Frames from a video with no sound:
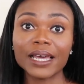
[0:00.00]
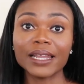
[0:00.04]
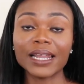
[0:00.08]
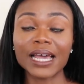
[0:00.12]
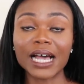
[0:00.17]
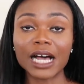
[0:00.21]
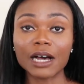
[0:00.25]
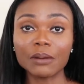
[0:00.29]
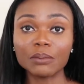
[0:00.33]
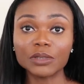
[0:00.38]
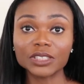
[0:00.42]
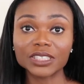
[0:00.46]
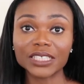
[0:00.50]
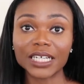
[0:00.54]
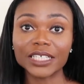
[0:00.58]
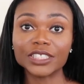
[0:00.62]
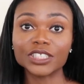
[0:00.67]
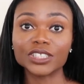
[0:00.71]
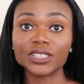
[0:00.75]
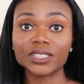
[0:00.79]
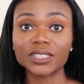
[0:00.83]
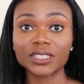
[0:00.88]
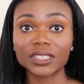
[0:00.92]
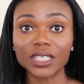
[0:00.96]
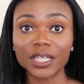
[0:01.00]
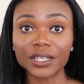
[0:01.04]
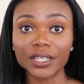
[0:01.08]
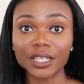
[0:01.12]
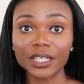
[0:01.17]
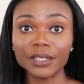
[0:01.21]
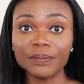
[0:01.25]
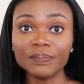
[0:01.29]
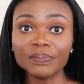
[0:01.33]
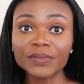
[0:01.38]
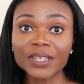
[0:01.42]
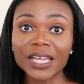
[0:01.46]
and how much I should
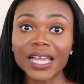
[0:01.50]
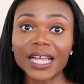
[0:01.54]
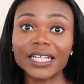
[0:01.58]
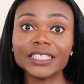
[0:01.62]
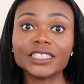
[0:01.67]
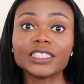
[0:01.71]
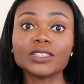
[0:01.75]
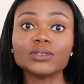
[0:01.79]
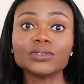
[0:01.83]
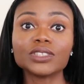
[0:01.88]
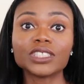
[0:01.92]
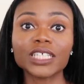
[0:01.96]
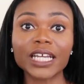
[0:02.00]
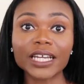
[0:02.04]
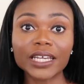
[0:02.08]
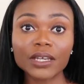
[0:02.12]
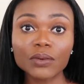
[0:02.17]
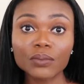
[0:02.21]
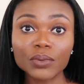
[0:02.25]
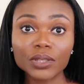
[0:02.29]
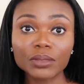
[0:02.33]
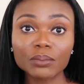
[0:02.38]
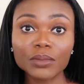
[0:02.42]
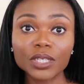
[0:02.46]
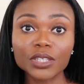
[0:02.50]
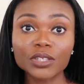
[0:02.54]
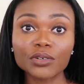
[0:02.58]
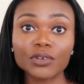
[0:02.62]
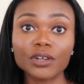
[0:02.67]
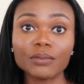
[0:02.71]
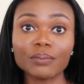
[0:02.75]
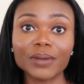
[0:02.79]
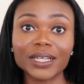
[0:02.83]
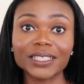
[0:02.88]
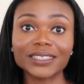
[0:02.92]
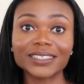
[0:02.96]
study, and she would check in with me
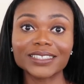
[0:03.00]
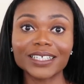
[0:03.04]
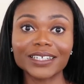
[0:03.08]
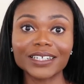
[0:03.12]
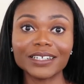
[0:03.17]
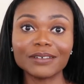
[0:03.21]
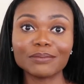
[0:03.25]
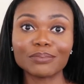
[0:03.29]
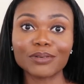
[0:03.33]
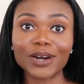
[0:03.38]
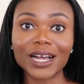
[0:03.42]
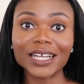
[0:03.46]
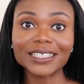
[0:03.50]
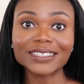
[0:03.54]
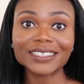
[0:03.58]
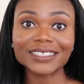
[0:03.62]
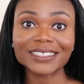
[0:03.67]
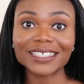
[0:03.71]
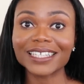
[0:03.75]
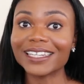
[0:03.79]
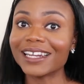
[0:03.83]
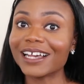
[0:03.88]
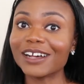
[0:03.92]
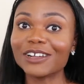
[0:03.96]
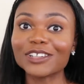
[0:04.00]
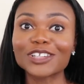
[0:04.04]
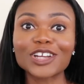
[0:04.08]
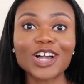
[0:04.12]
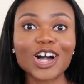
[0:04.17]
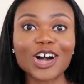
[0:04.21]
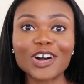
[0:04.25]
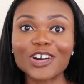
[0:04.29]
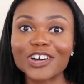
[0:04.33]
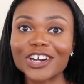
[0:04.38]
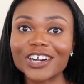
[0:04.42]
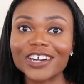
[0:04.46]
during my studying process, and I'll
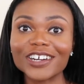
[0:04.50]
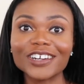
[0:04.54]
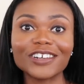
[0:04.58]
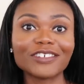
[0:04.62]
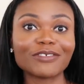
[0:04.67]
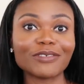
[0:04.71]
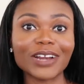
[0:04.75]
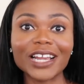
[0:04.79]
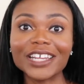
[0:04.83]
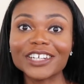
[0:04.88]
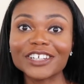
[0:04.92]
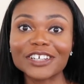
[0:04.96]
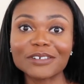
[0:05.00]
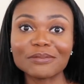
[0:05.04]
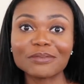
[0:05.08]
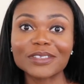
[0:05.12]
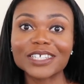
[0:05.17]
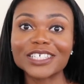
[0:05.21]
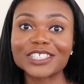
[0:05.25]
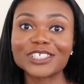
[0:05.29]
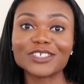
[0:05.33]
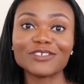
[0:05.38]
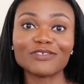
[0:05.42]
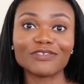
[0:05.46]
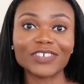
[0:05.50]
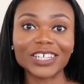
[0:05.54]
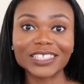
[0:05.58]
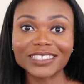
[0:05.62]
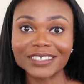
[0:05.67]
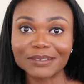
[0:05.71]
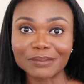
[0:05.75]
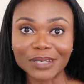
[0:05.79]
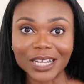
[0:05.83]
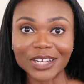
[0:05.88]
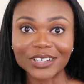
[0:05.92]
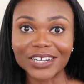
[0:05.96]
call her randomly to vent
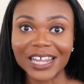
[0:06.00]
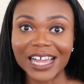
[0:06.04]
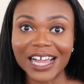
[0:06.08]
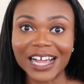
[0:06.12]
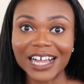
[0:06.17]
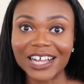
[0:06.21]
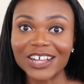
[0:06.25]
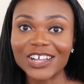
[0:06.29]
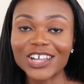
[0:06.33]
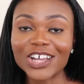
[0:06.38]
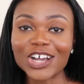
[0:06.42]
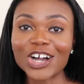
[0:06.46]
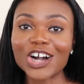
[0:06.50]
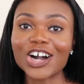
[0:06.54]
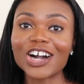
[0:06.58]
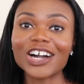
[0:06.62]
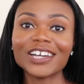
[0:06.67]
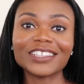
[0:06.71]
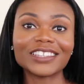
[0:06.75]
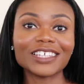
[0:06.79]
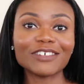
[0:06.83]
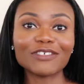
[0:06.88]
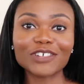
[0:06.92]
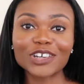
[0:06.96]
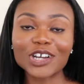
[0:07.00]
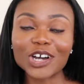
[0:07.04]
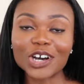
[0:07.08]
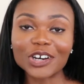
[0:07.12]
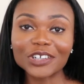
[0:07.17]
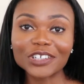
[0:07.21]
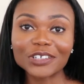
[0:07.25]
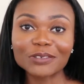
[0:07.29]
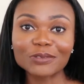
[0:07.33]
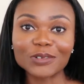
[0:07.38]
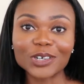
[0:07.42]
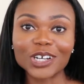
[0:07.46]
about how
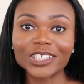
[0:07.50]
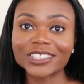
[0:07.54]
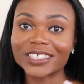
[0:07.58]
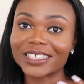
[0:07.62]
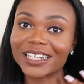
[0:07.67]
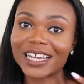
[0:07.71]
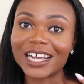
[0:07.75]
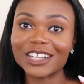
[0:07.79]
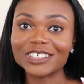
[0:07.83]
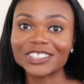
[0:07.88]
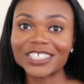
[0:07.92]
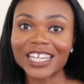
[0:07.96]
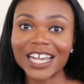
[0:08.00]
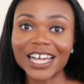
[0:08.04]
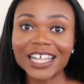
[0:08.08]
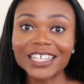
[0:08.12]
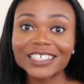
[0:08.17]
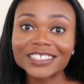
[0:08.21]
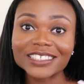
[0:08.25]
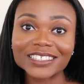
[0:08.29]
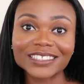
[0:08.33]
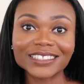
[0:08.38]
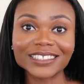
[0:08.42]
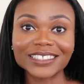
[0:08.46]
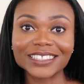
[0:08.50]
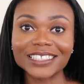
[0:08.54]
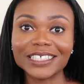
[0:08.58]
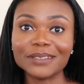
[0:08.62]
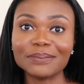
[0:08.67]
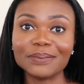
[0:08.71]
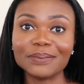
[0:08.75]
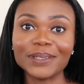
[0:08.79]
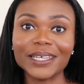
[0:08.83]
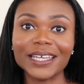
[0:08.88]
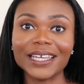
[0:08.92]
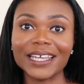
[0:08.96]
difficult it was and how challenging the
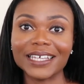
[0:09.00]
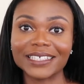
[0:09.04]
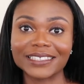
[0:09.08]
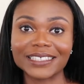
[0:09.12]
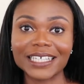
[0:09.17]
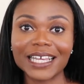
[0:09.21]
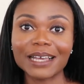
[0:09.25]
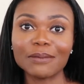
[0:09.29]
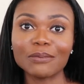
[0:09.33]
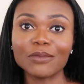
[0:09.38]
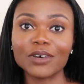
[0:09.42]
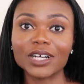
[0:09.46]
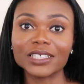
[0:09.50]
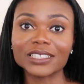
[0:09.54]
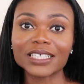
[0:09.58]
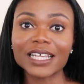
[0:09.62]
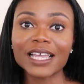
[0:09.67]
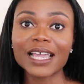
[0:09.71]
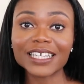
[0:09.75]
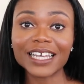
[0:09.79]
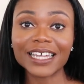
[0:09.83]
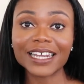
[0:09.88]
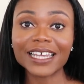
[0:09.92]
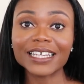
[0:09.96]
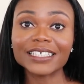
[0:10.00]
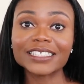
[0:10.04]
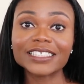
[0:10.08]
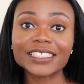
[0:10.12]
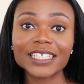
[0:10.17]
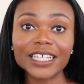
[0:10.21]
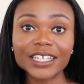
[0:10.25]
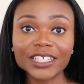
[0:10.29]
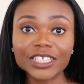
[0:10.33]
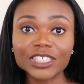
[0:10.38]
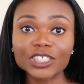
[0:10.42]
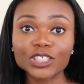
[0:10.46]
CPA exam was. And I
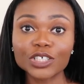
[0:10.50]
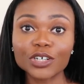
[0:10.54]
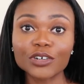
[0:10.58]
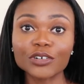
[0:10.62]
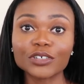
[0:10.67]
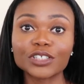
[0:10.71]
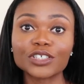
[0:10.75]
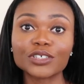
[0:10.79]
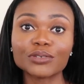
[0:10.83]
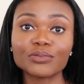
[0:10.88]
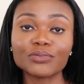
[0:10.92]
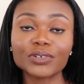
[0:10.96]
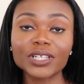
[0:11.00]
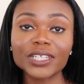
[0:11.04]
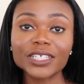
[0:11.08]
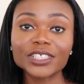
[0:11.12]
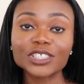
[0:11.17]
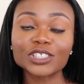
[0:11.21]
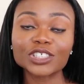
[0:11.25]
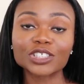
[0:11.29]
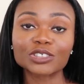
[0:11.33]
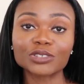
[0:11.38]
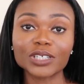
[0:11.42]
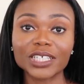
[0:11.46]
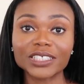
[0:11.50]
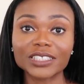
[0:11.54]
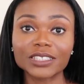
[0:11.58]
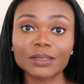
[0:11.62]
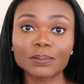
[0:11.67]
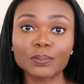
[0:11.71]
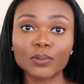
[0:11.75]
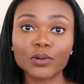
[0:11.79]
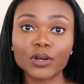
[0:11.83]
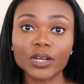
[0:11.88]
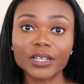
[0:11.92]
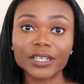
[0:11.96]
share this story to stress the
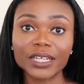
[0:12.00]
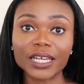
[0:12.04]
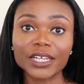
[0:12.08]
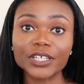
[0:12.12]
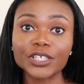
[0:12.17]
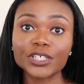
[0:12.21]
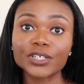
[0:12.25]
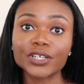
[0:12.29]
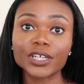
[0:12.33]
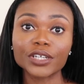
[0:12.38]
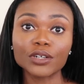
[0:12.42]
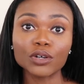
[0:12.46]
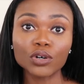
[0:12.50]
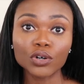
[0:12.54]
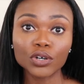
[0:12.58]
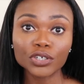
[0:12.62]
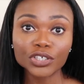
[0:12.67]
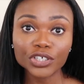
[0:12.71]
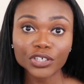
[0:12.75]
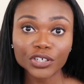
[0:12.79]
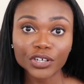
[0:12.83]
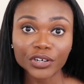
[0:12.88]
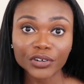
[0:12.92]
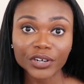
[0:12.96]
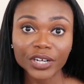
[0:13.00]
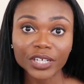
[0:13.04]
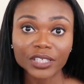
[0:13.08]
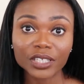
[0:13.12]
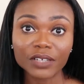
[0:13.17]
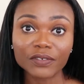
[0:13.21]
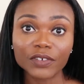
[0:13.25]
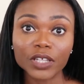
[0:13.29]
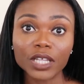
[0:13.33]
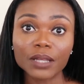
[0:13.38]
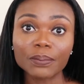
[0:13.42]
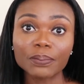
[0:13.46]
point that you can own your career
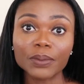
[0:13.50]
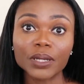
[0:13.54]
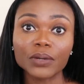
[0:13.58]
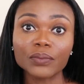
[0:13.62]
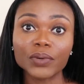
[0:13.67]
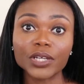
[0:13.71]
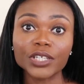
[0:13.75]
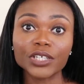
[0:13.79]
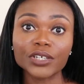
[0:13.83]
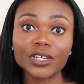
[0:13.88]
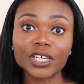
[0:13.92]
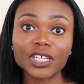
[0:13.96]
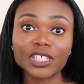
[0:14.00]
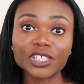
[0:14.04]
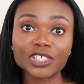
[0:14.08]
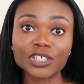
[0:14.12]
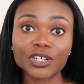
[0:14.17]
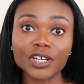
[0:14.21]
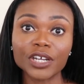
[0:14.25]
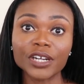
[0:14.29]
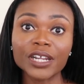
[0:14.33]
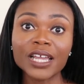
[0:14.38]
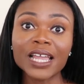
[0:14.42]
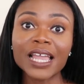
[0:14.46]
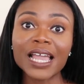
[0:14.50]
development when you intern,